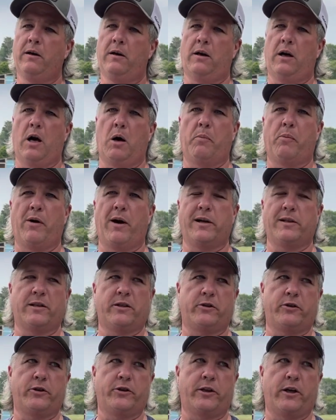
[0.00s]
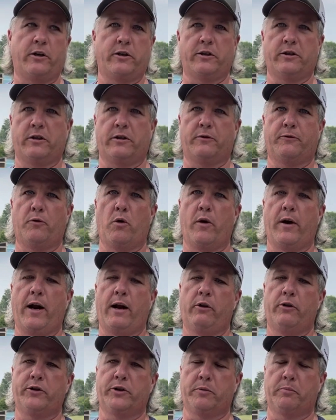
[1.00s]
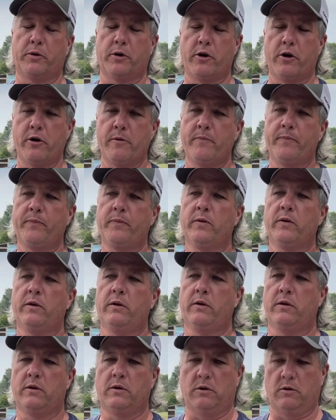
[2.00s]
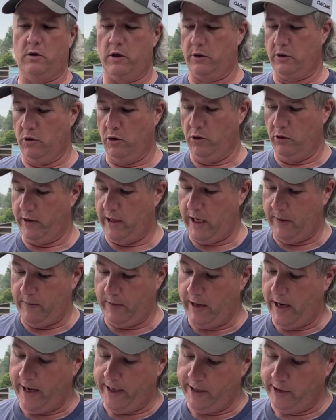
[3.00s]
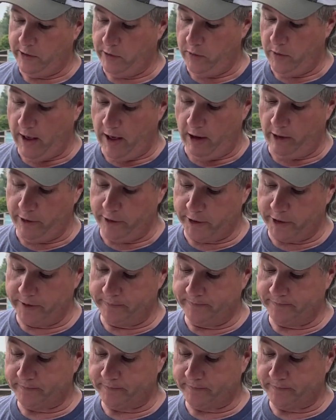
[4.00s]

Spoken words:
Our processor charges us $4 a bird, so our total came to $92.